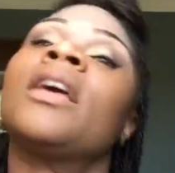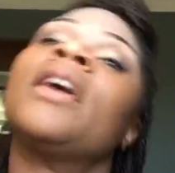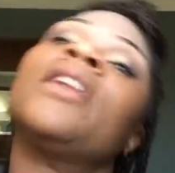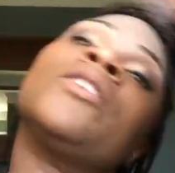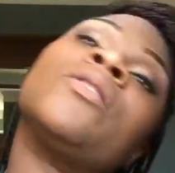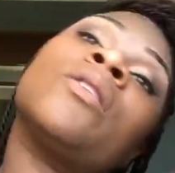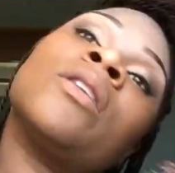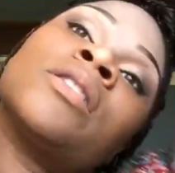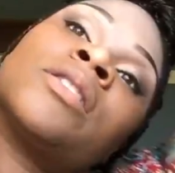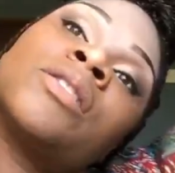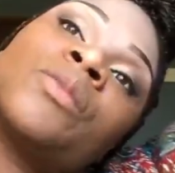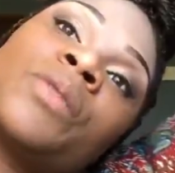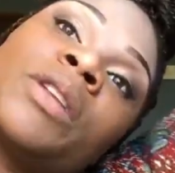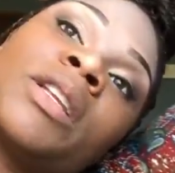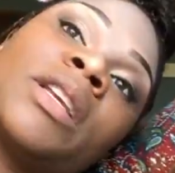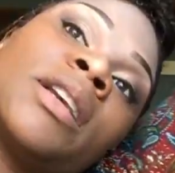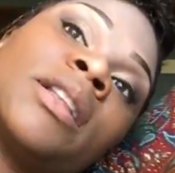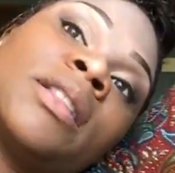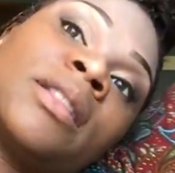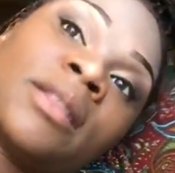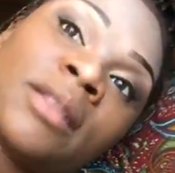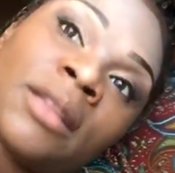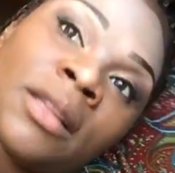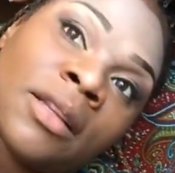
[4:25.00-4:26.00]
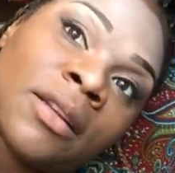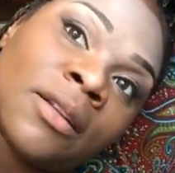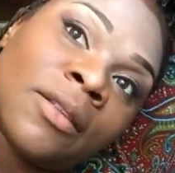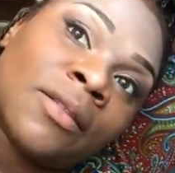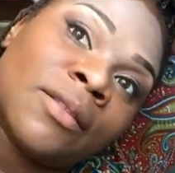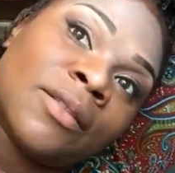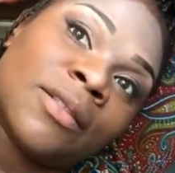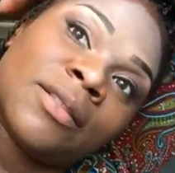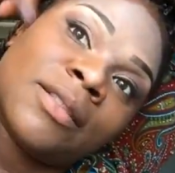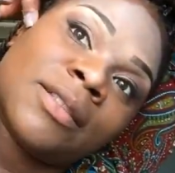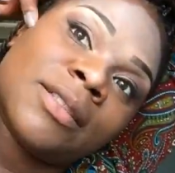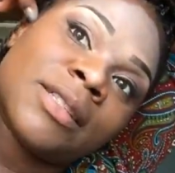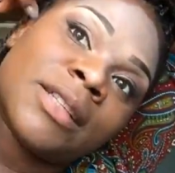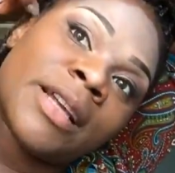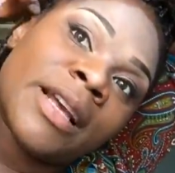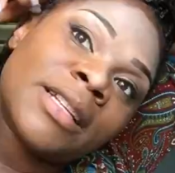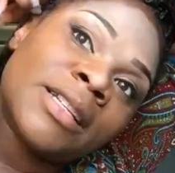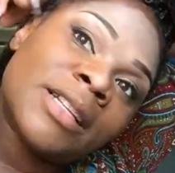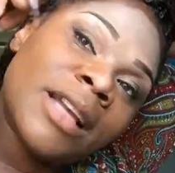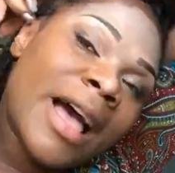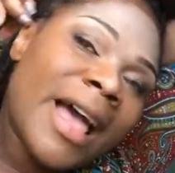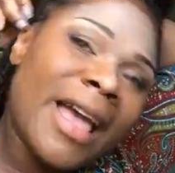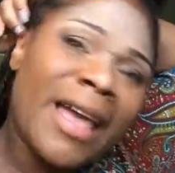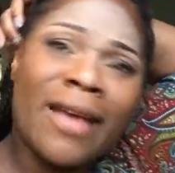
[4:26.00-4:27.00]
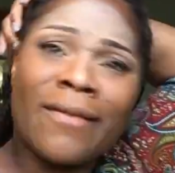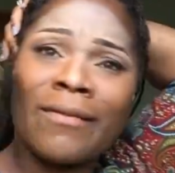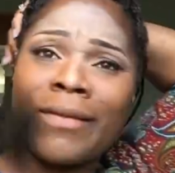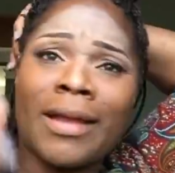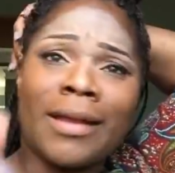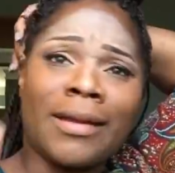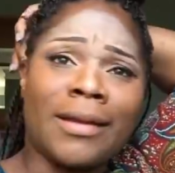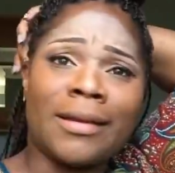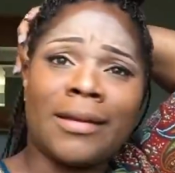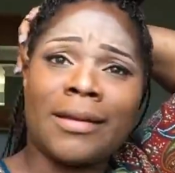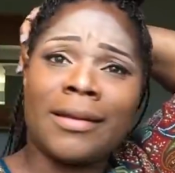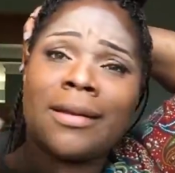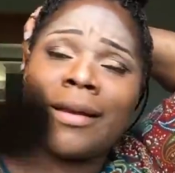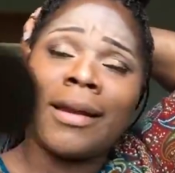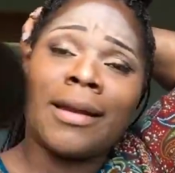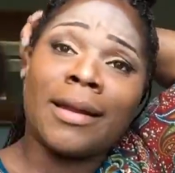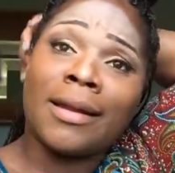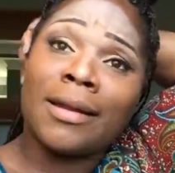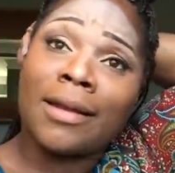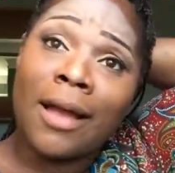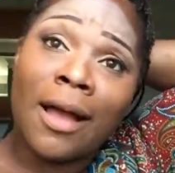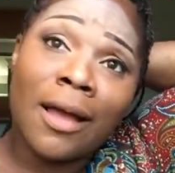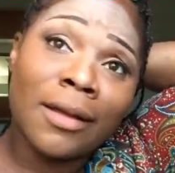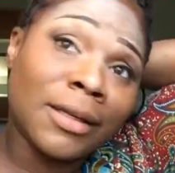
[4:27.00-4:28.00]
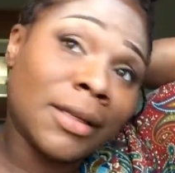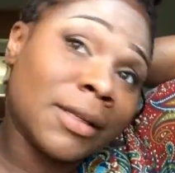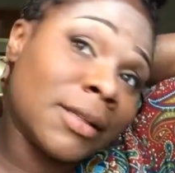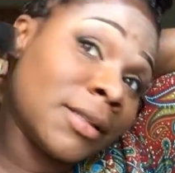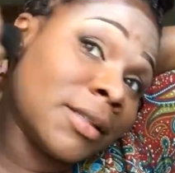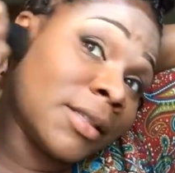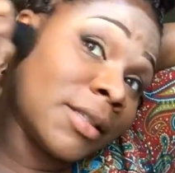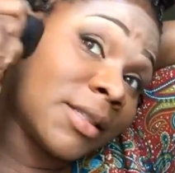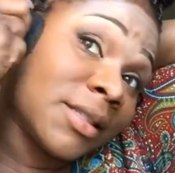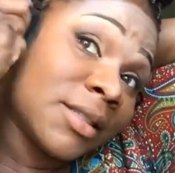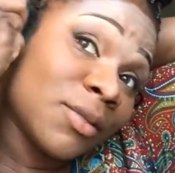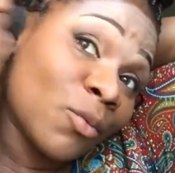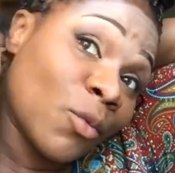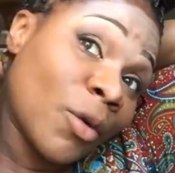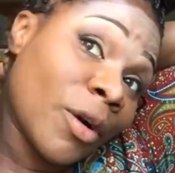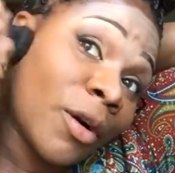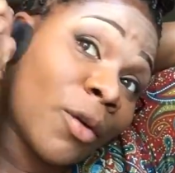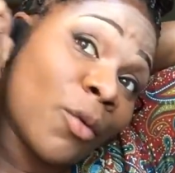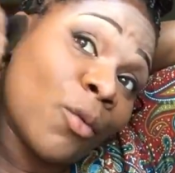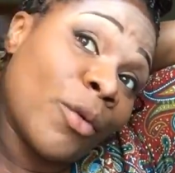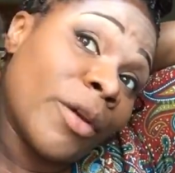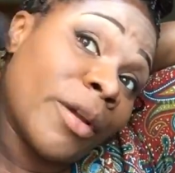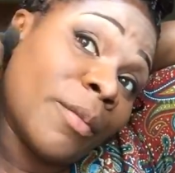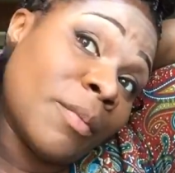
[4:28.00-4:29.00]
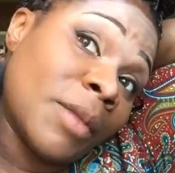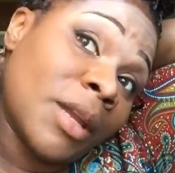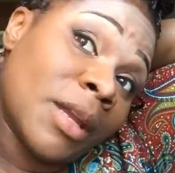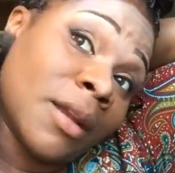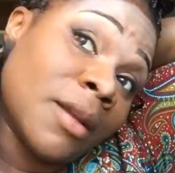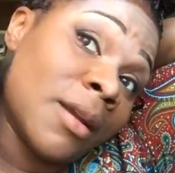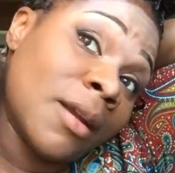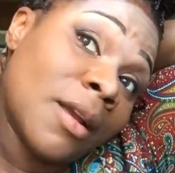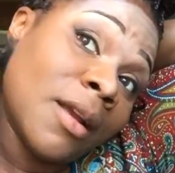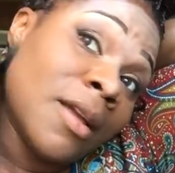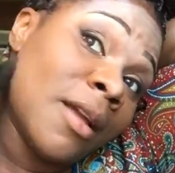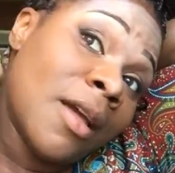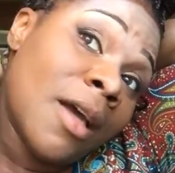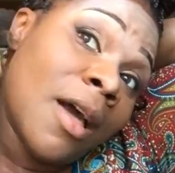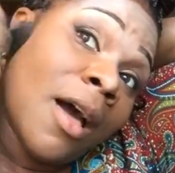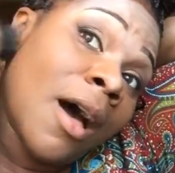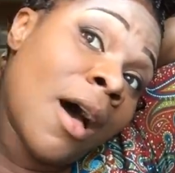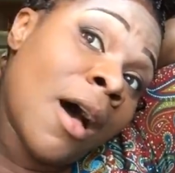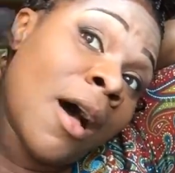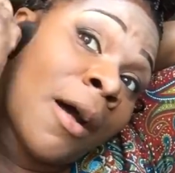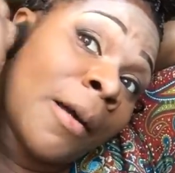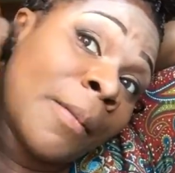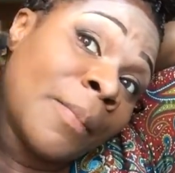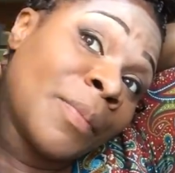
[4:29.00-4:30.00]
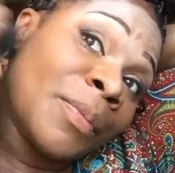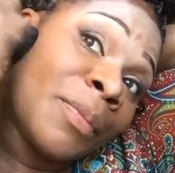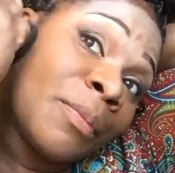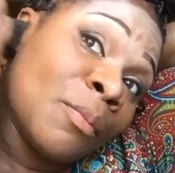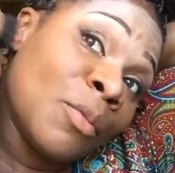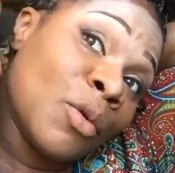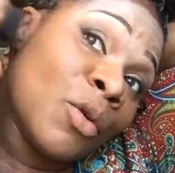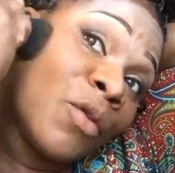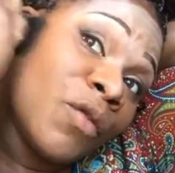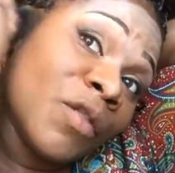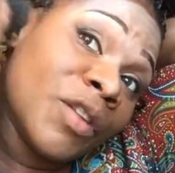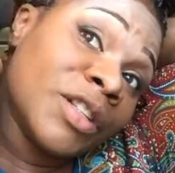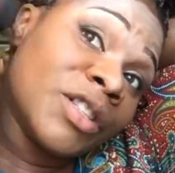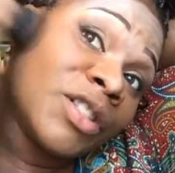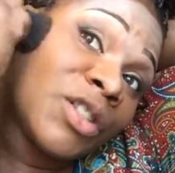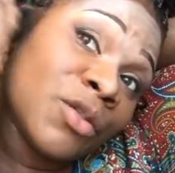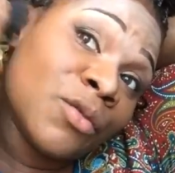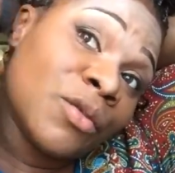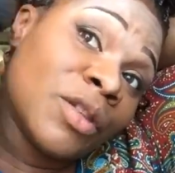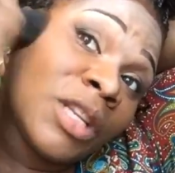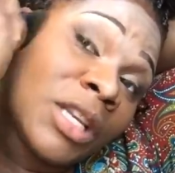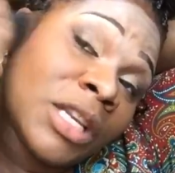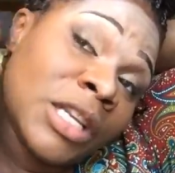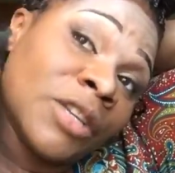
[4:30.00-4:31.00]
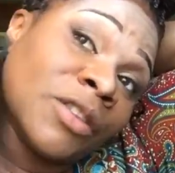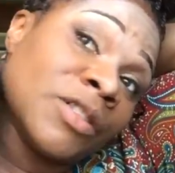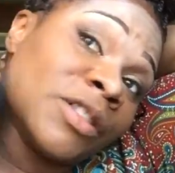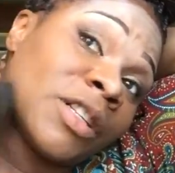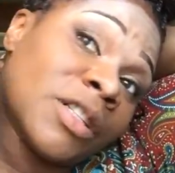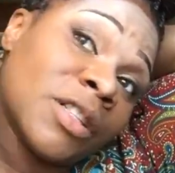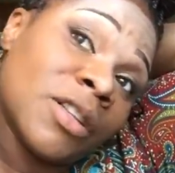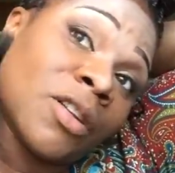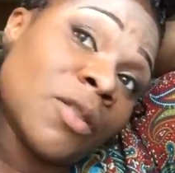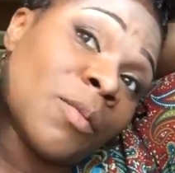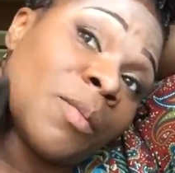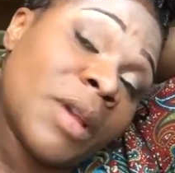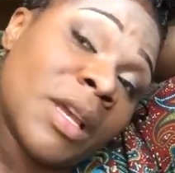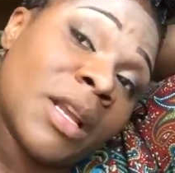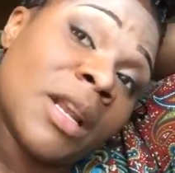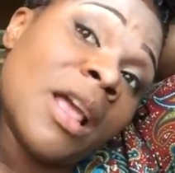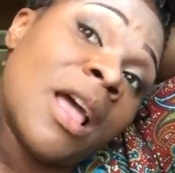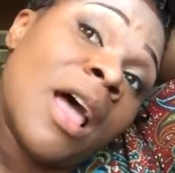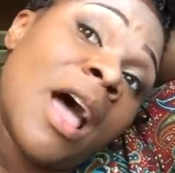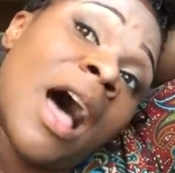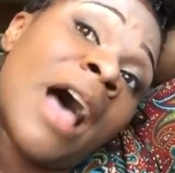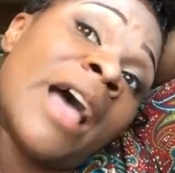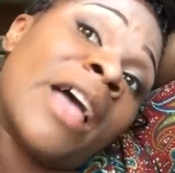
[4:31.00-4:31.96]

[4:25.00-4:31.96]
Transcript: And you also want to get the little size. I have ADD, honey. Y'all need to just work with me. Move into the ears a little bit.